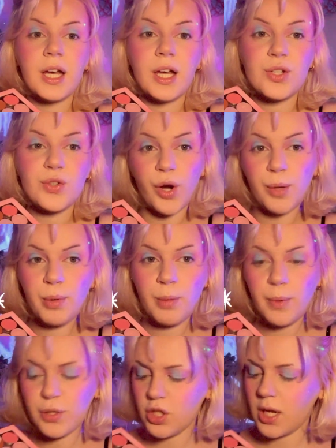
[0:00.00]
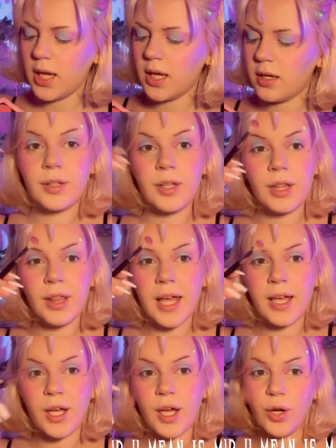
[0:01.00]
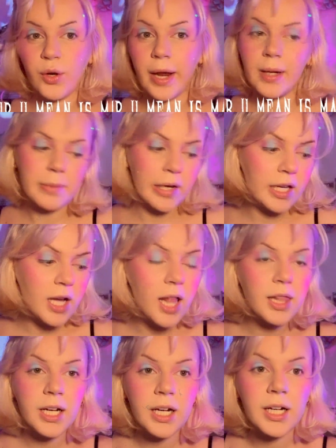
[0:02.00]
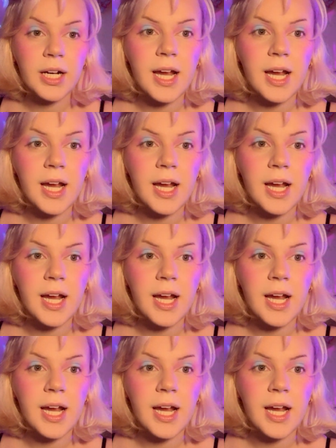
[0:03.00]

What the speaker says: a dark purple shade, like a cranberry color,